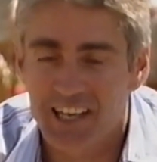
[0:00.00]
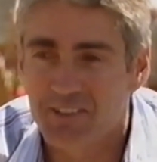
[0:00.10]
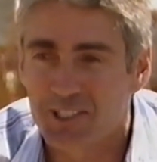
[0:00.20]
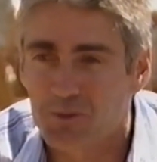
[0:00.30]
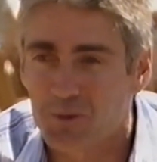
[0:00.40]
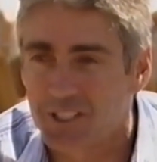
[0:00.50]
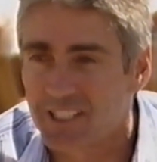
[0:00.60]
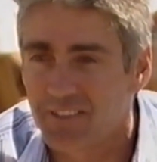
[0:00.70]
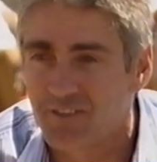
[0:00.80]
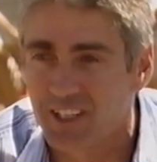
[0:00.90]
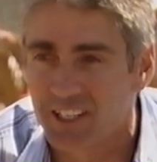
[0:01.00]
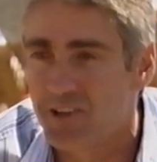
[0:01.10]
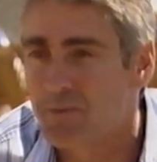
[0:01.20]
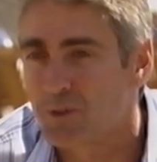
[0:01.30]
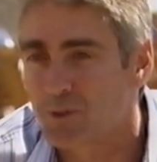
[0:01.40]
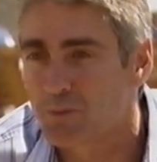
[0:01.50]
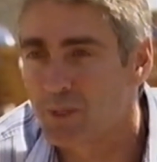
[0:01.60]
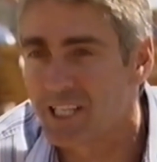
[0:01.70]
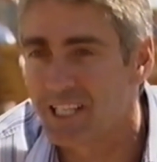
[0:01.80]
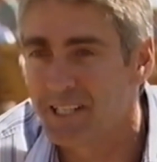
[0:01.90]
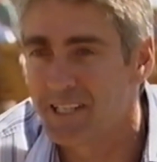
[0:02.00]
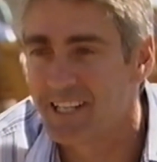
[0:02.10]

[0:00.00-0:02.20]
Kevin Schwantz had phenomenal speed,